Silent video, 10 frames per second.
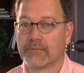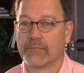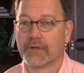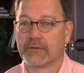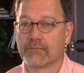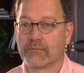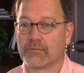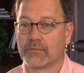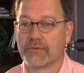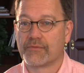But
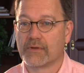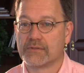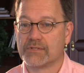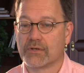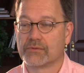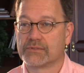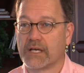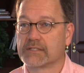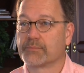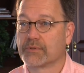with Joe's
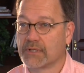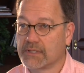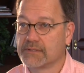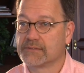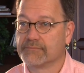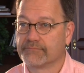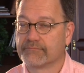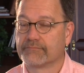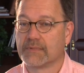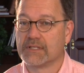expertise,
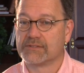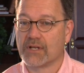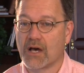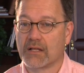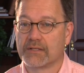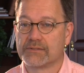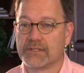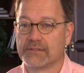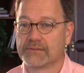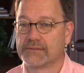his
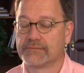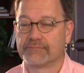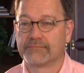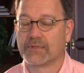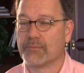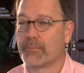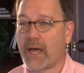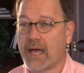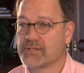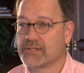knowledge, his
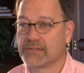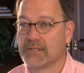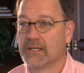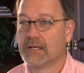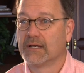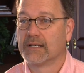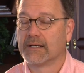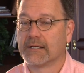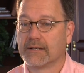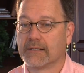compassion,
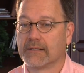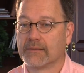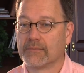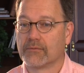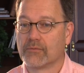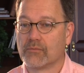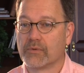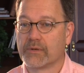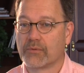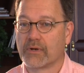
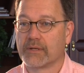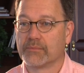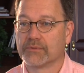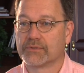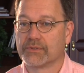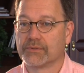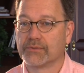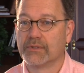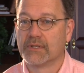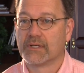we were able
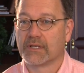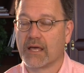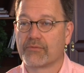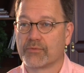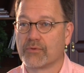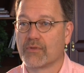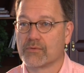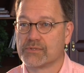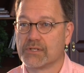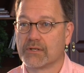to get through
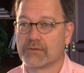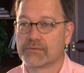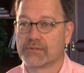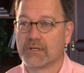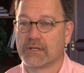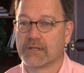those years